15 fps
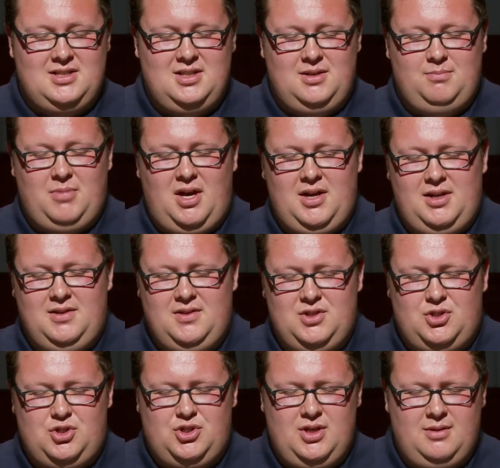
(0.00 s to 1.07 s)
as a body in
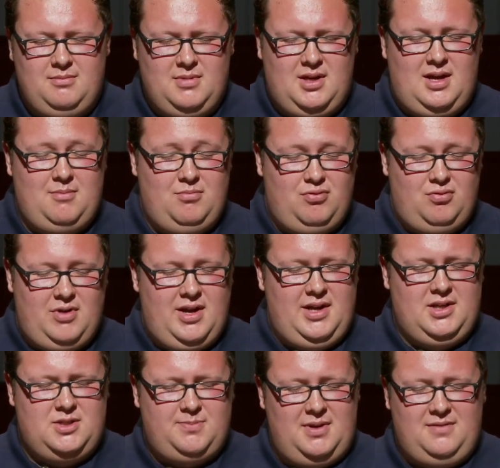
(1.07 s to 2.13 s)
this gym and
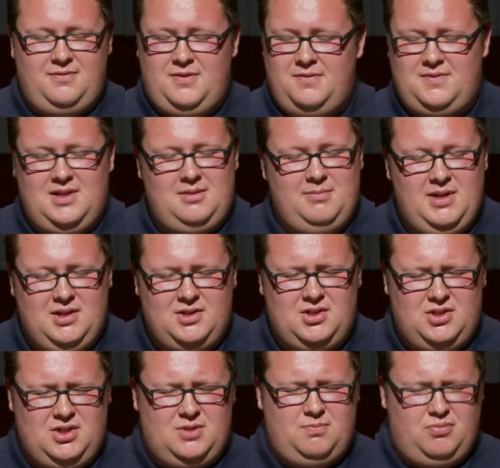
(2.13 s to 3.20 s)
pray and spend 15 minutes
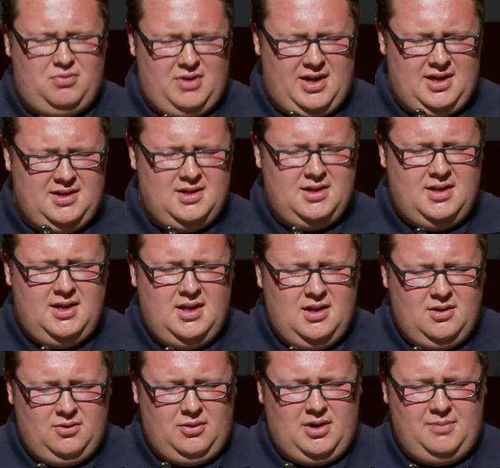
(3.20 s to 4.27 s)
to just pray.
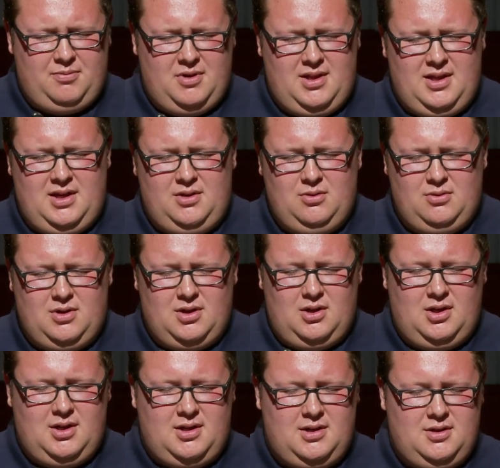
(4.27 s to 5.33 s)
Lord, I pray that you would
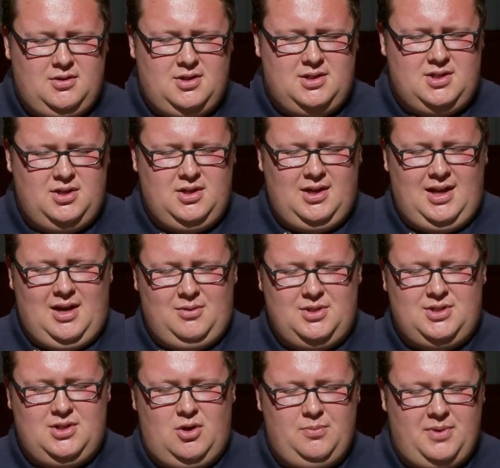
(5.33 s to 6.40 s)
continue to allow
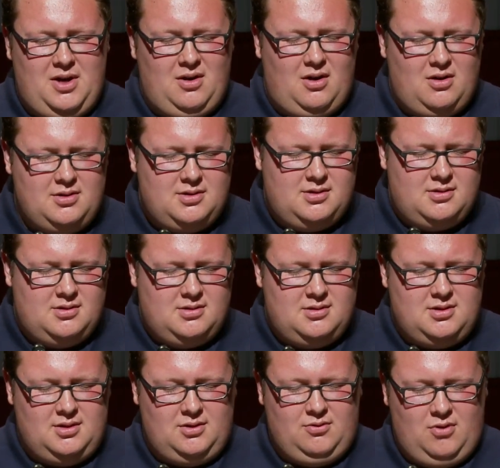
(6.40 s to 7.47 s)
us to open our hearts,
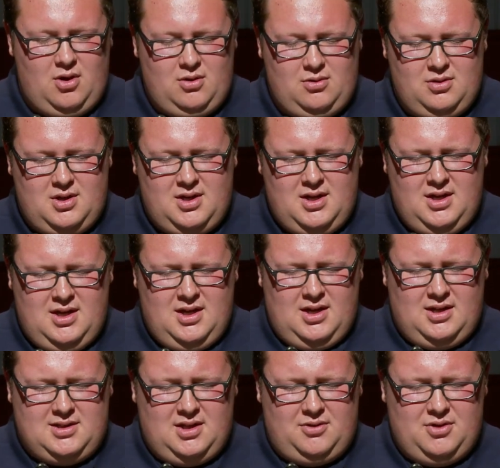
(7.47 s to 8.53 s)
to grow,
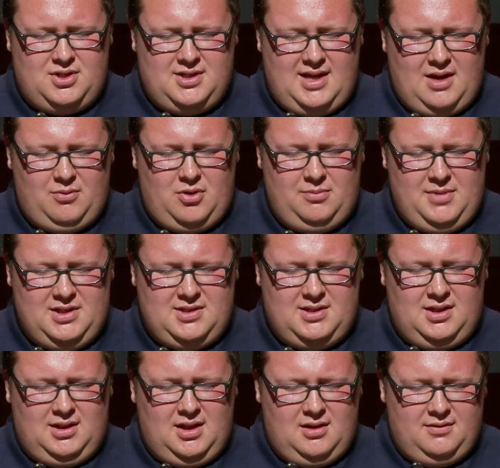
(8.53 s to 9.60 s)
uh, to understand what it means
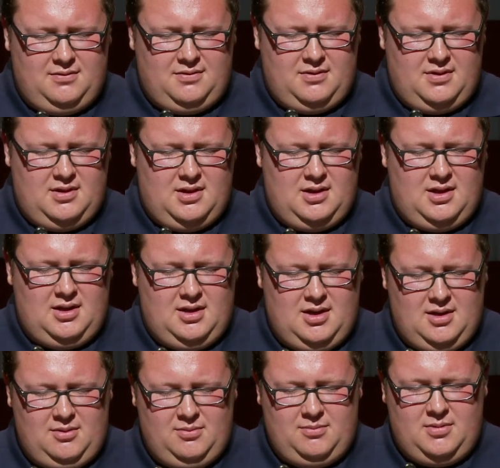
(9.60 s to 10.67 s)
to love,
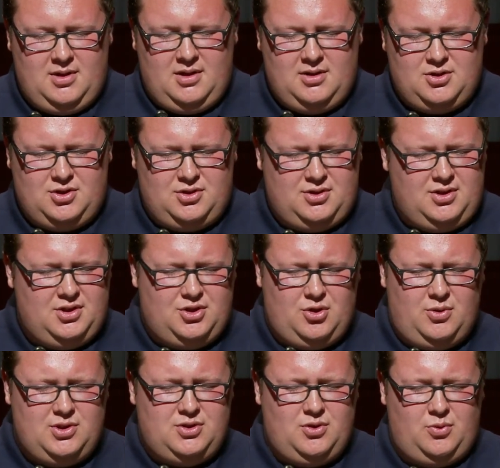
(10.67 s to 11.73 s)
and, just
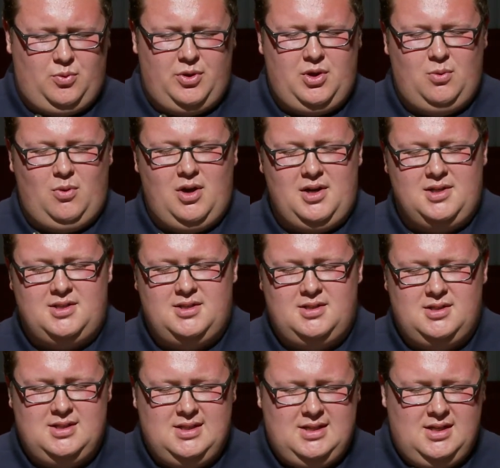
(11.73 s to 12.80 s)
show us, Lord, where you want us